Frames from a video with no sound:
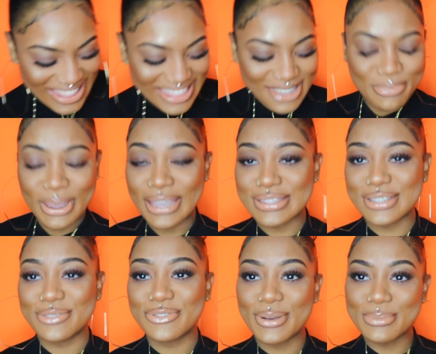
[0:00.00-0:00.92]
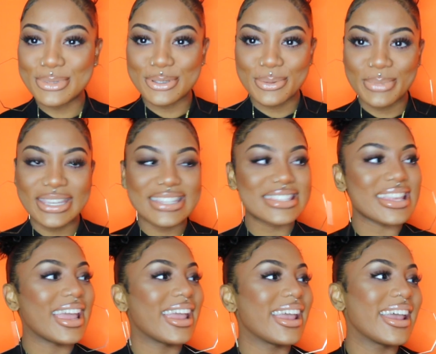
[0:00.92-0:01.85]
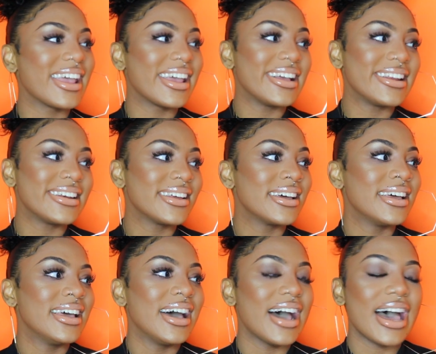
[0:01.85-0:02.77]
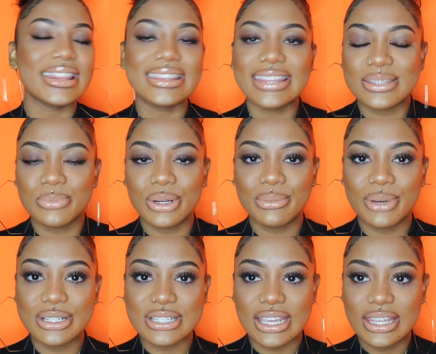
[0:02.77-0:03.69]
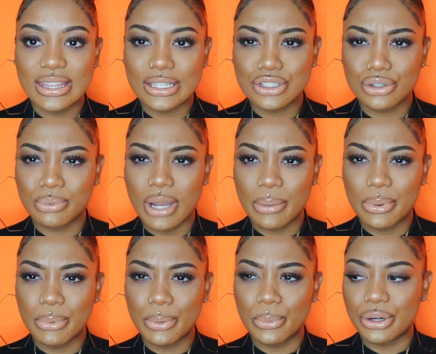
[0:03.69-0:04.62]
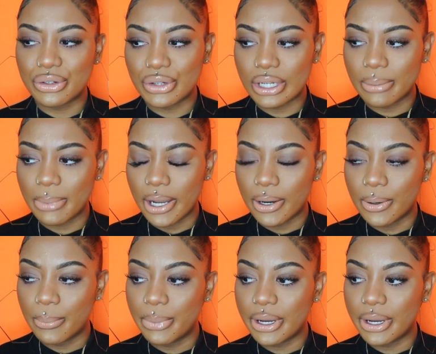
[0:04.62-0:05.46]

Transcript: The pants are from Zoomies, and I think that's pretty much it that you'll probably be wondering about.